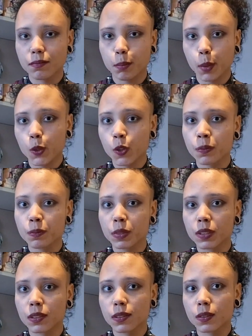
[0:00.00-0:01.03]

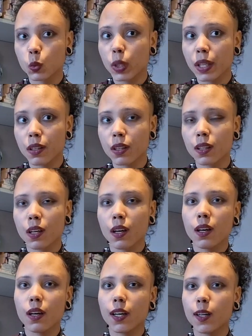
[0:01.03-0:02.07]
bottoms with.
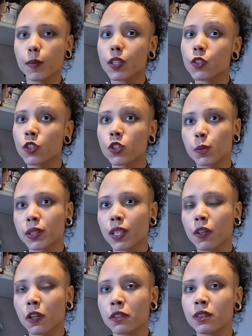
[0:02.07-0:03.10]
It's
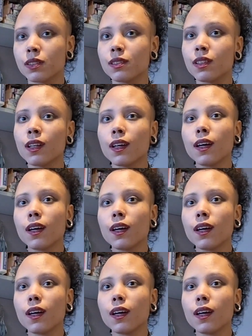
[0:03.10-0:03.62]
100% cotton.